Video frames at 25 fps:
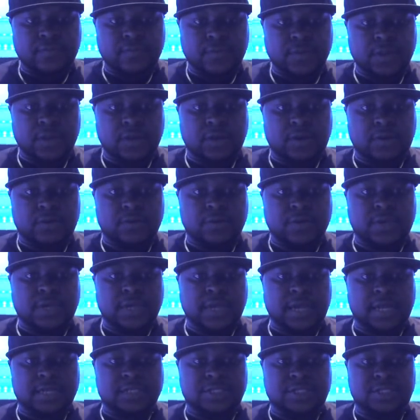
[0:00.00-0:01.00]

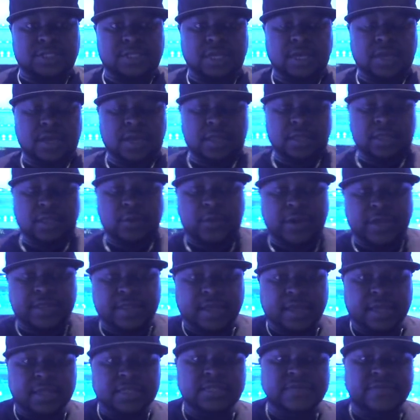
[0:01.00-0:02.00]
looking at just the way
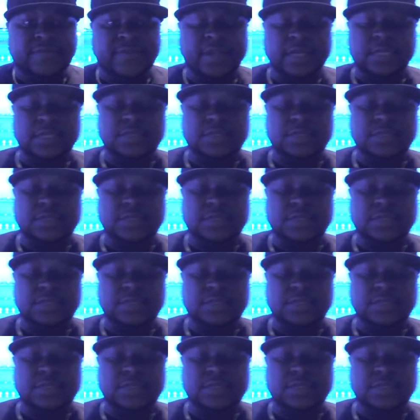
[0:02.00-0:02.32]
the interface